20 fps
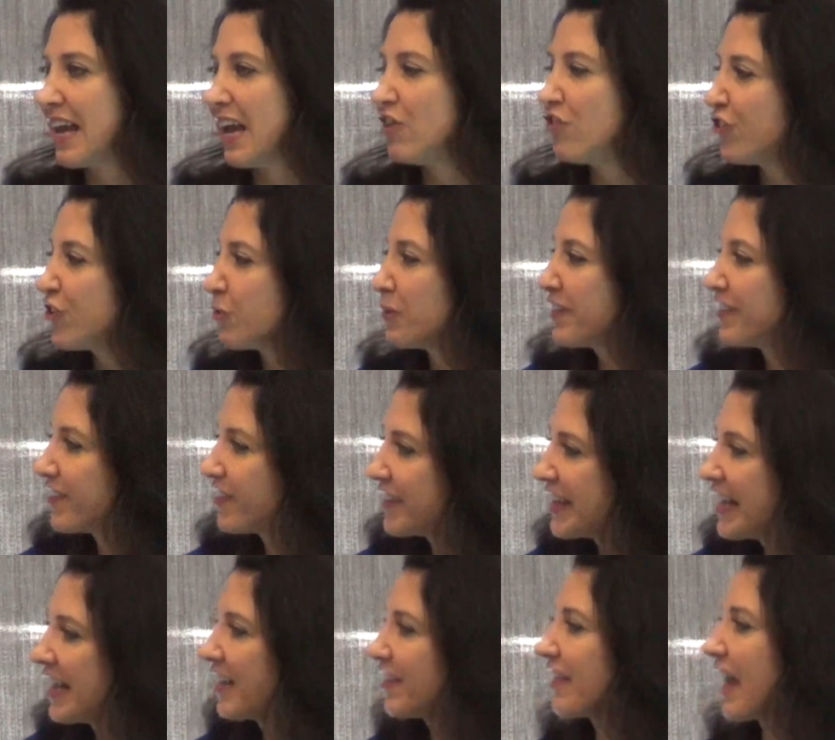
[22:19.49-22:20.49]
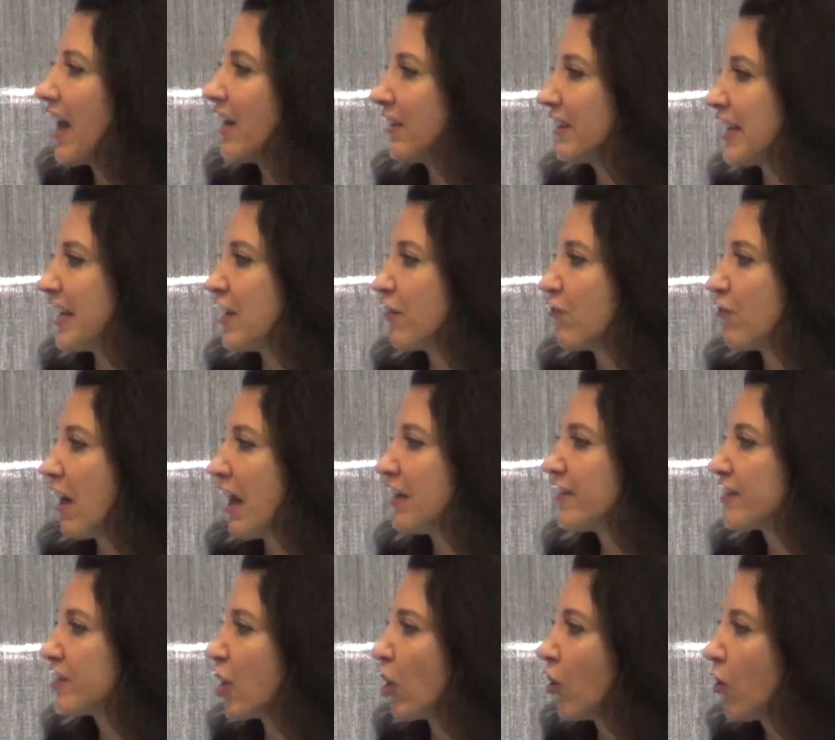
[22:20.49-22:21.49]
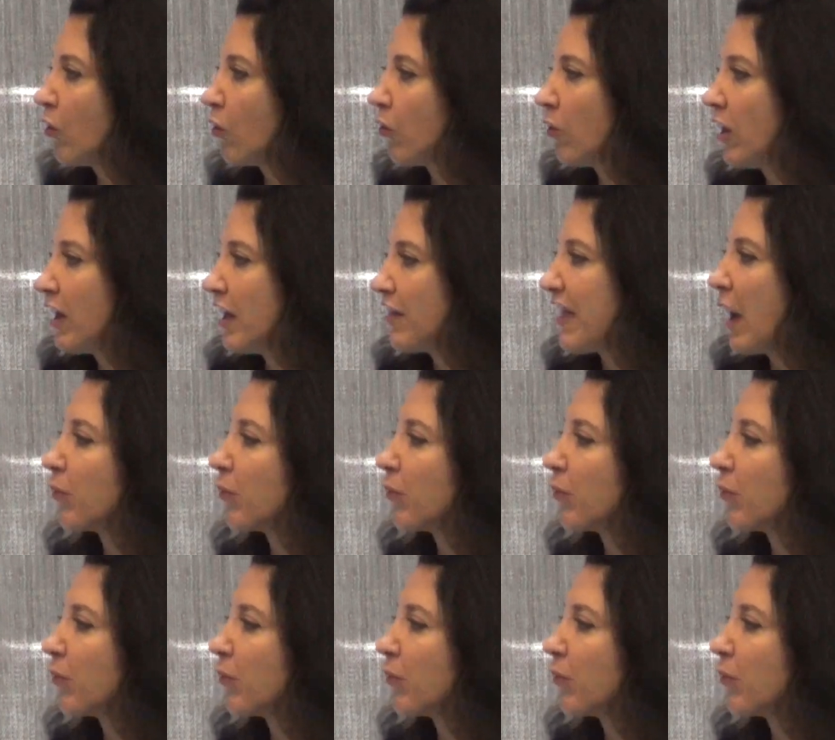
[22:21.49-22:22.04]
And she was seeing that leaf as though